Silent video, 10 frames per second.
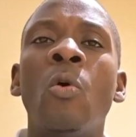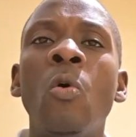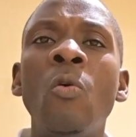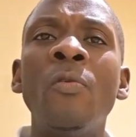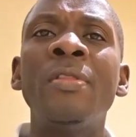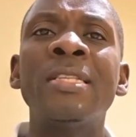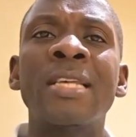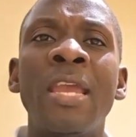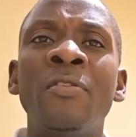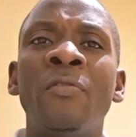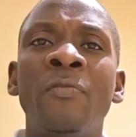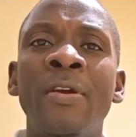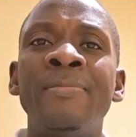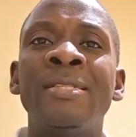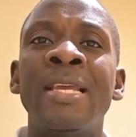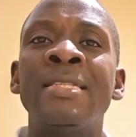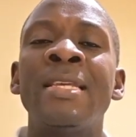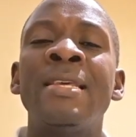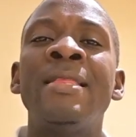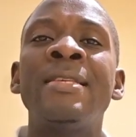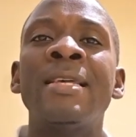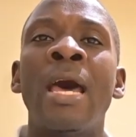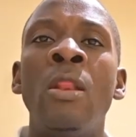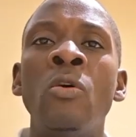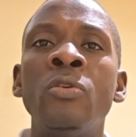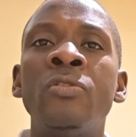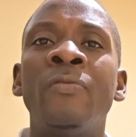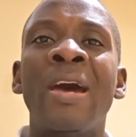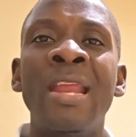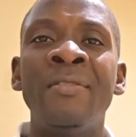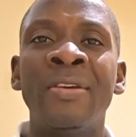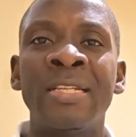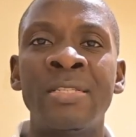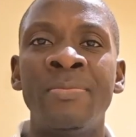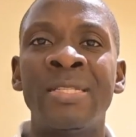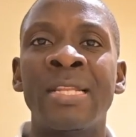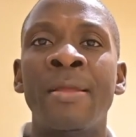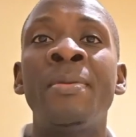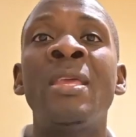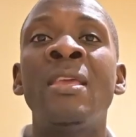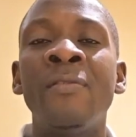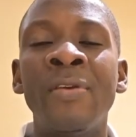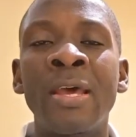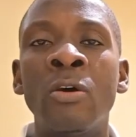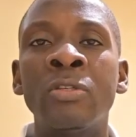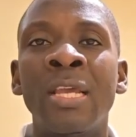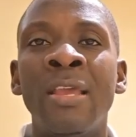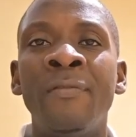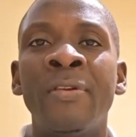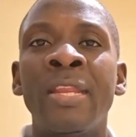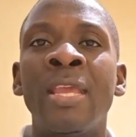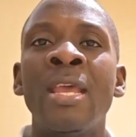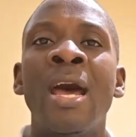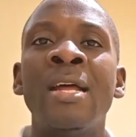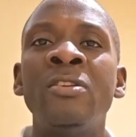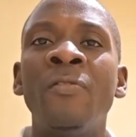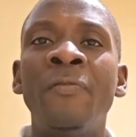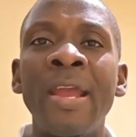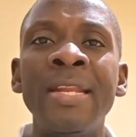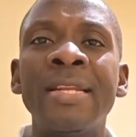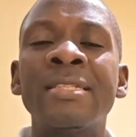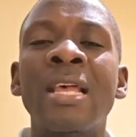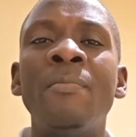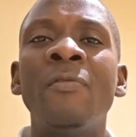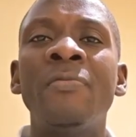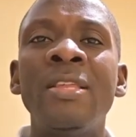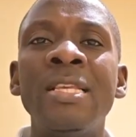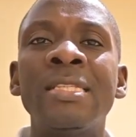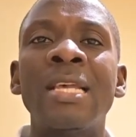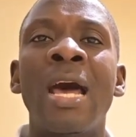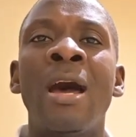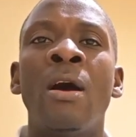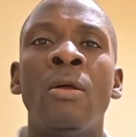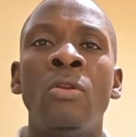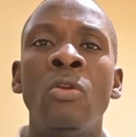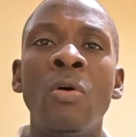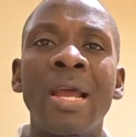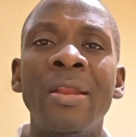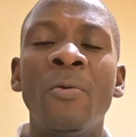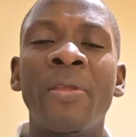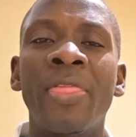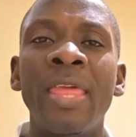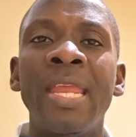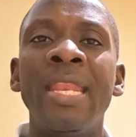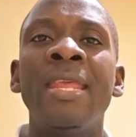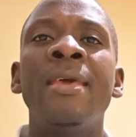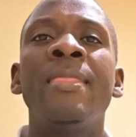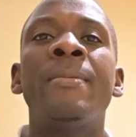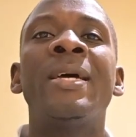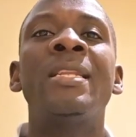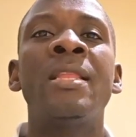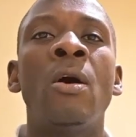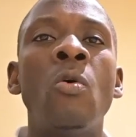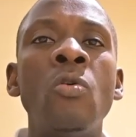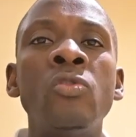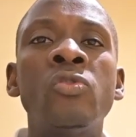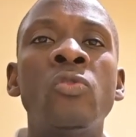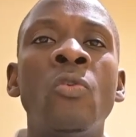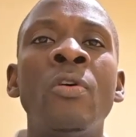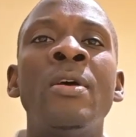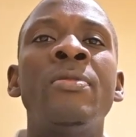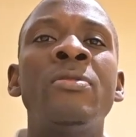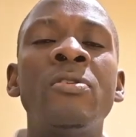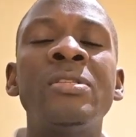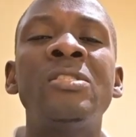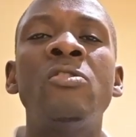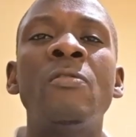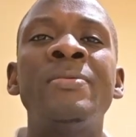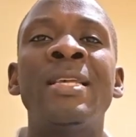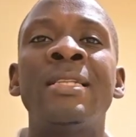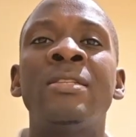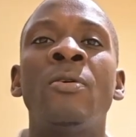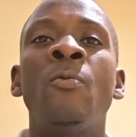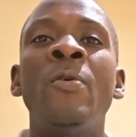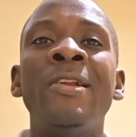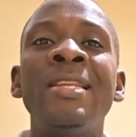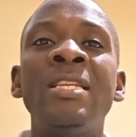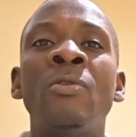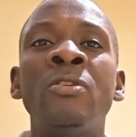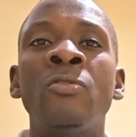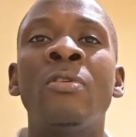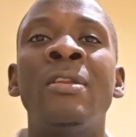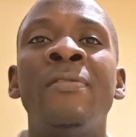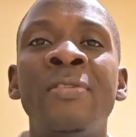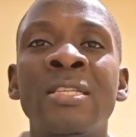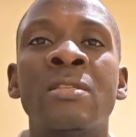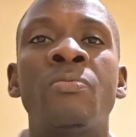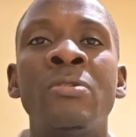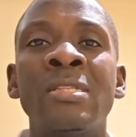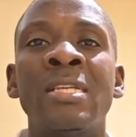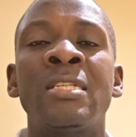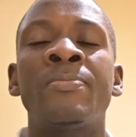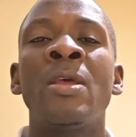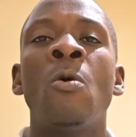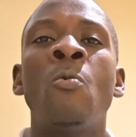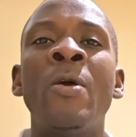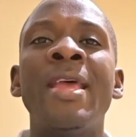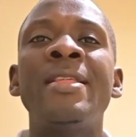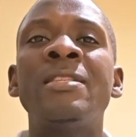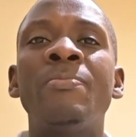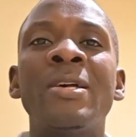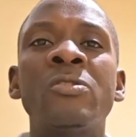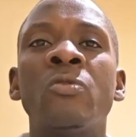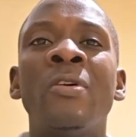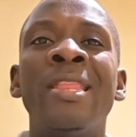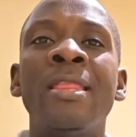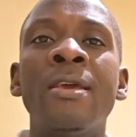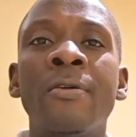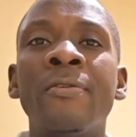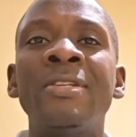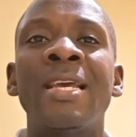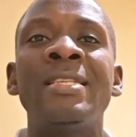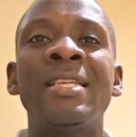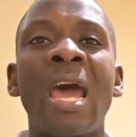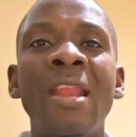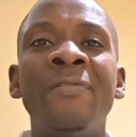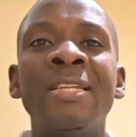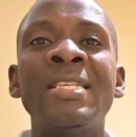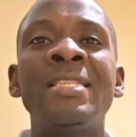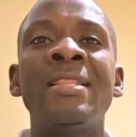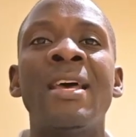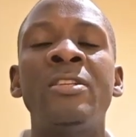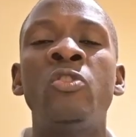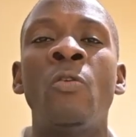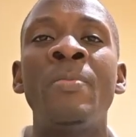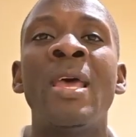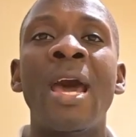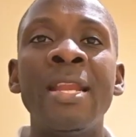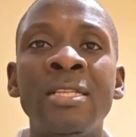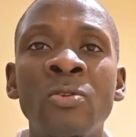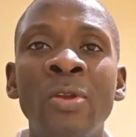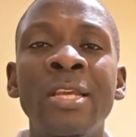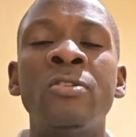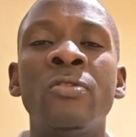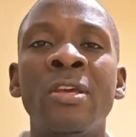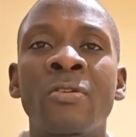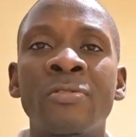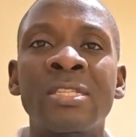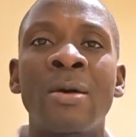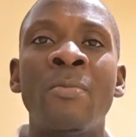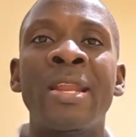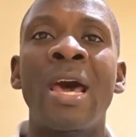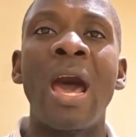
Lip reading: All these kind of websites, there's a lot of advertisements that are being given out every day. And you find that some of these are locally within, but they're also those jobs that will need what you call a visa sponsorship, where this person or the recruiter is advertising that job and is willing to recruit someone